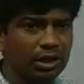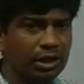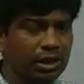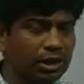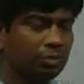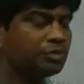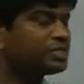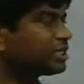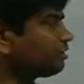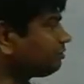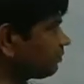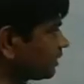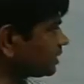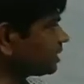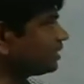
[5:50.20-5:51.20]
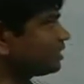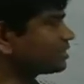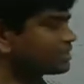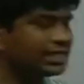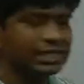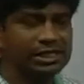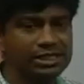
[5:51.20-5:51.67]
Now we shall further
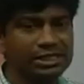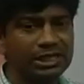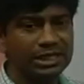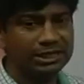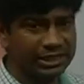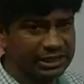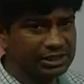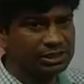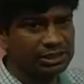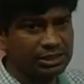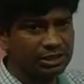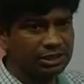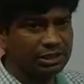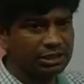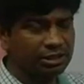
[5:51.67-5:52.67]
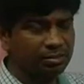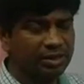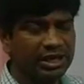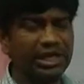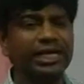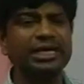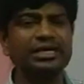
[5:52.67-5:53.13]
discuss this, but
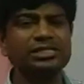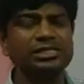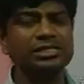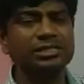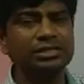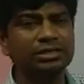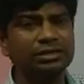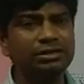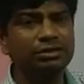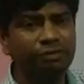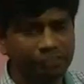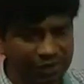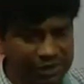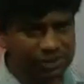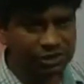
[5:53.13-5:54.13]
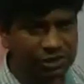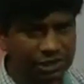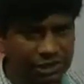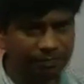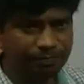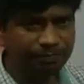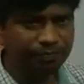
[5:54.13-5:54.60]
let us first
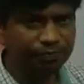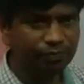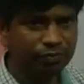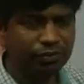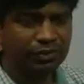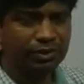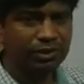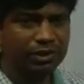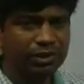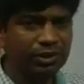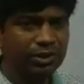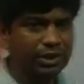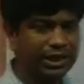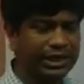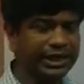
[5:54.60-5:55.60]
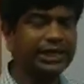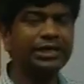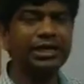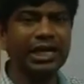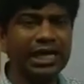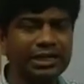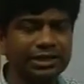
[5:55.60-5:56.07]

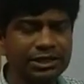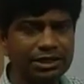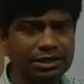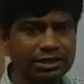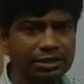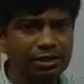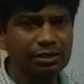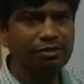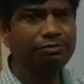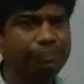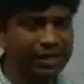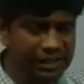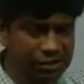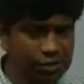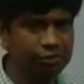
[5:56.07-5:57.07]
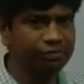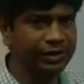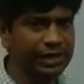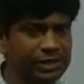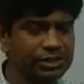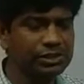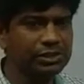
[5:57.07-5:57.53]
interact face to
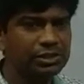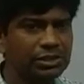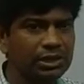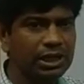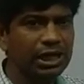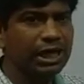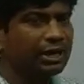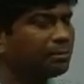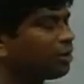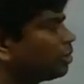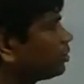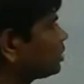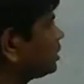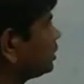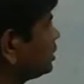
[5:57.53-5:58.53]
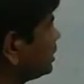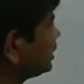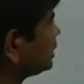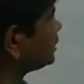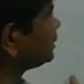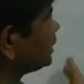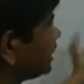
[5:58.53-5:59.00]
face about
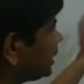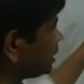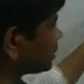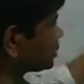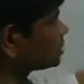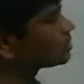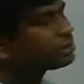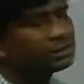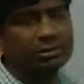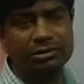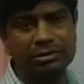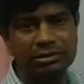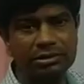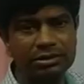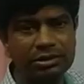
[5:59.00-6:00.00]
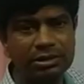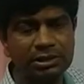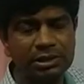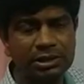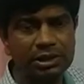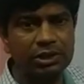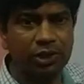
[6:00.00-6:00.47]
these
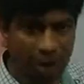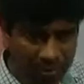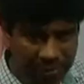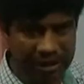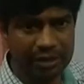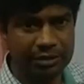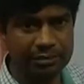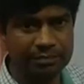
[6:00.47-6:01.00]
topics.